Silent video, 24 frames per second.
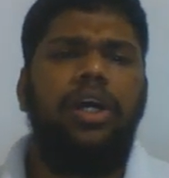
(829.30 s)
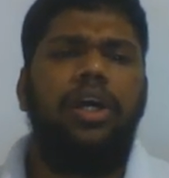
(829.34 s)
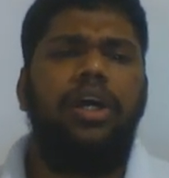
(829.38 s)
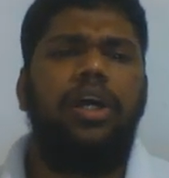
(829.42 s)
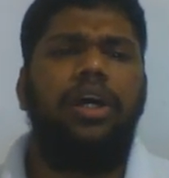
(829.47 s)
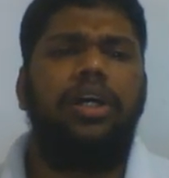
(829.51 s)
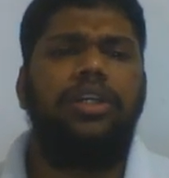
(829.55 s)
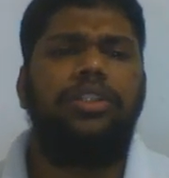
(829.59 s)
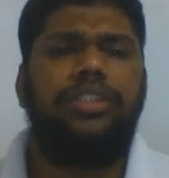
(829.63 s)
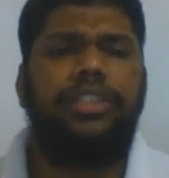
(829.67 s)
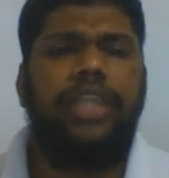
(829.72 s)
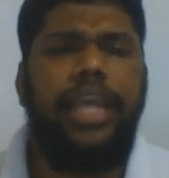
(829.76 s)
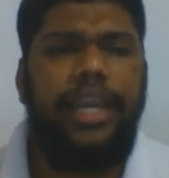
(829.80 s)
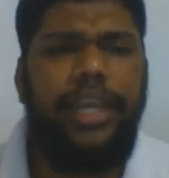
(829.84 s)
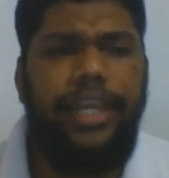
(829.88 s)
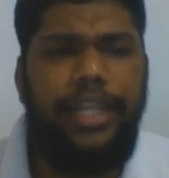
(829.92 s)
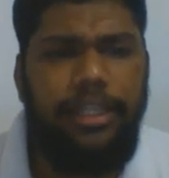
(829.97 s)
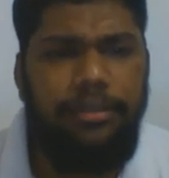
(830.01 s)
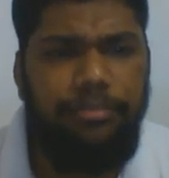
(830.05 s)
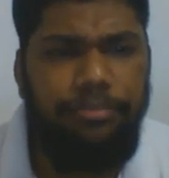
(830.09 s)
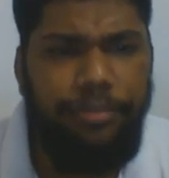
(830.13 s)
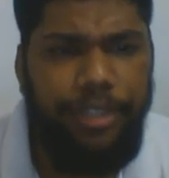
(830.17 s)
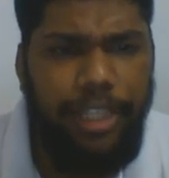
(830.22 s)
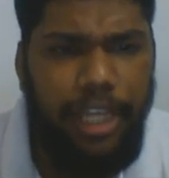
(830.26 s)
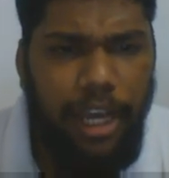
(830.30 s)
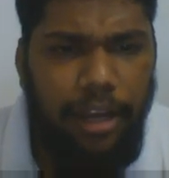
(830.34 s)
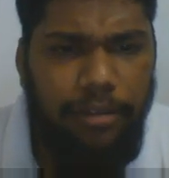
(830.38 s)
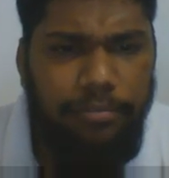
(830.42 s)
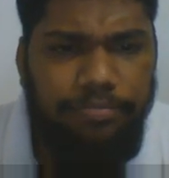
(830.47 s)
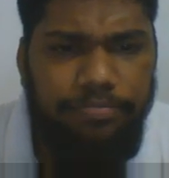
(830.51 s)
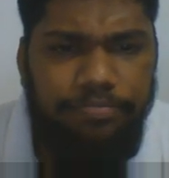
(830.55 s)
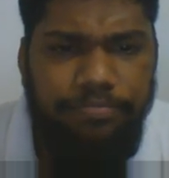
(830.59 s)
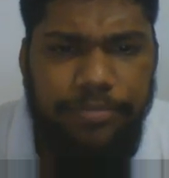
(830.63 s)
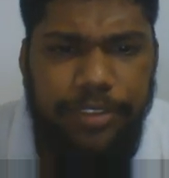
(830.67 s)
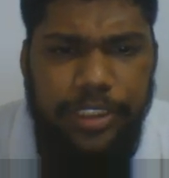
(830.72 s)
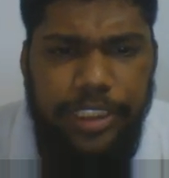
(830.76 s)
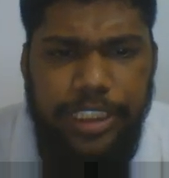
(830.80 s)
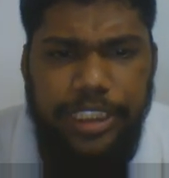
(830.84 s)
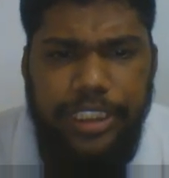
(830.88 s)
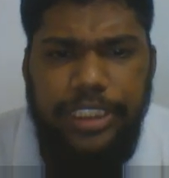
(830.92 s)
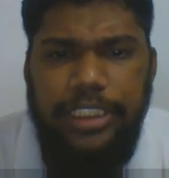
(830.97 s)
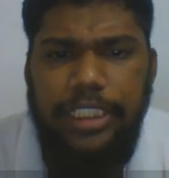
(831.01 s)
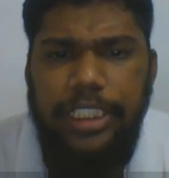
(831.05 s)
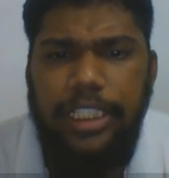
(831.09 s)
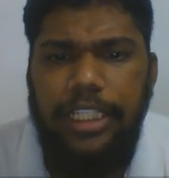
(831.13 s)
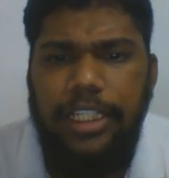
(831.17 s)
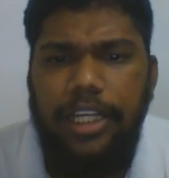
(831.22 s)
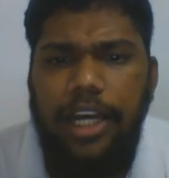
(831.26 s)
Scandium, yeah, it
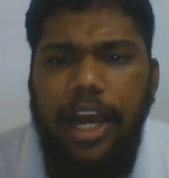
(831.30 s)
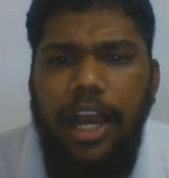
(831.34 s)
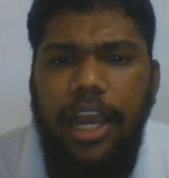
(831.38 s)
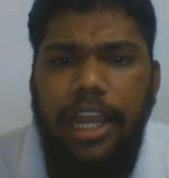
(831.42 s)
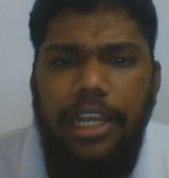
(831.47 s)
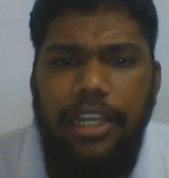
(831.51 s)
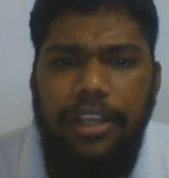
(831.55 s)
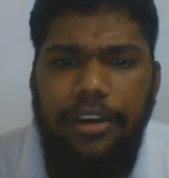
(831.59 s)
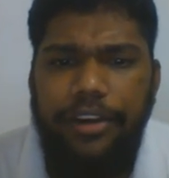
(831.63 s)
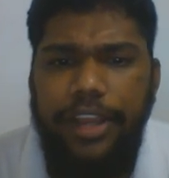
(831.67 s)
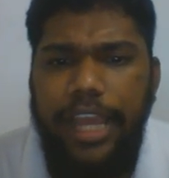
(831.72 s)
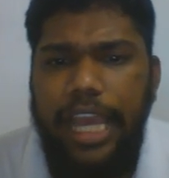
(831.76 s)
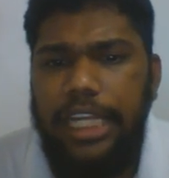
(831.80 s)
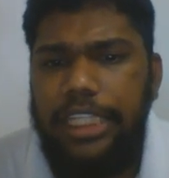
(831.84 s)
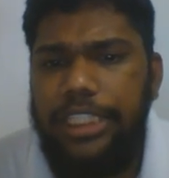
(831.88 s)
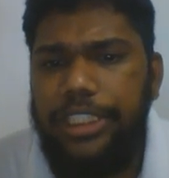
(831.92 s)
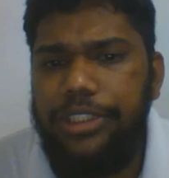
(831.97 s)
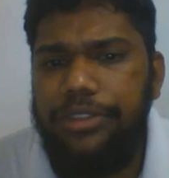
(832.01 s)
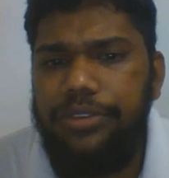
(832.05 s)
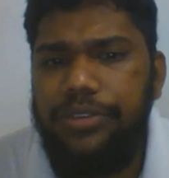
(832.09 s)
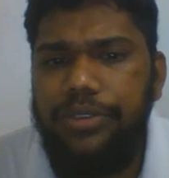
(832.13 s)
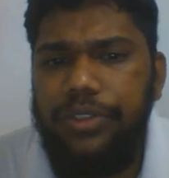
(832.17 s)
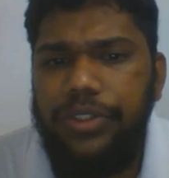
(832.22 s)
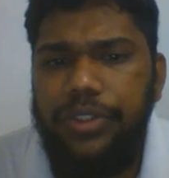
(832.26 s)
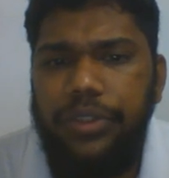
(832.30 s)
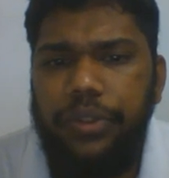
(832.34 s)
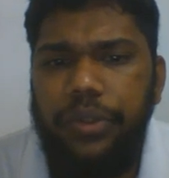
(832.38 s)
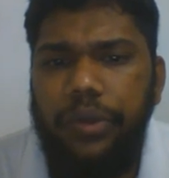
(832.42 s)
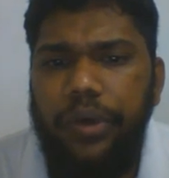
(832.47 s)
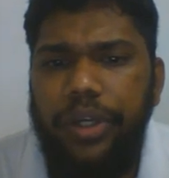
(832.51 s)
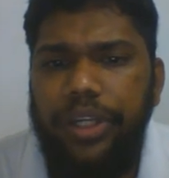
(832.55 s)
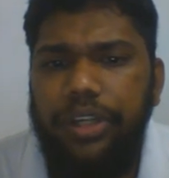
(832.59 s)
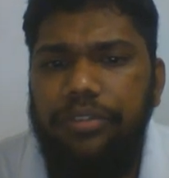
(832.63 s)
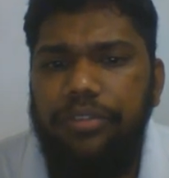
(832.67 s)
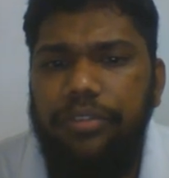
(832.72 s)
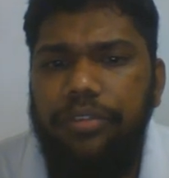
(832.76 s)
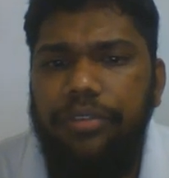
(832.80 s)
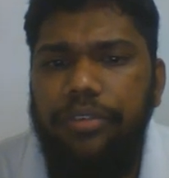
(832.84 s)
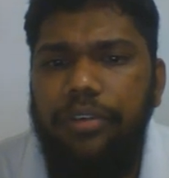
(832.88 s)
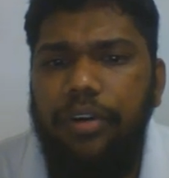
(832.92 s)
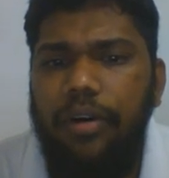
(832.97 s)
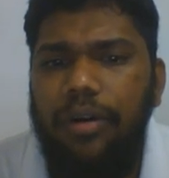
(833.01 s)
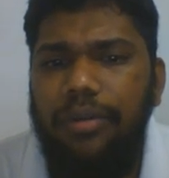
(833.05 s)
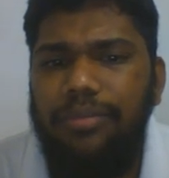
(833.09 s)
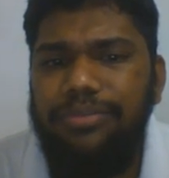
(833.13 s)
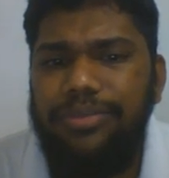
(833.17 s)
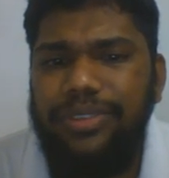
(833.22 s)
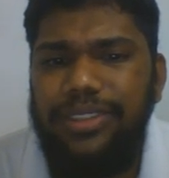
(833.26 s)
is highly reactive, so it
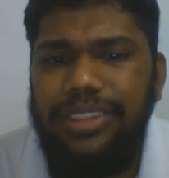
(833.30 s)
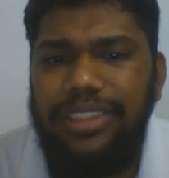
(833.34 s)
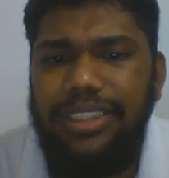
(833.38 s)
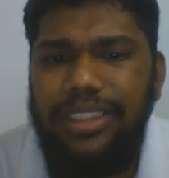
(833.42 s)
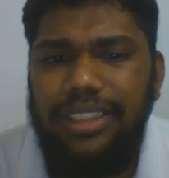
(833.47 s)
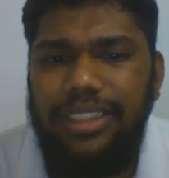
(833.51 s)
forms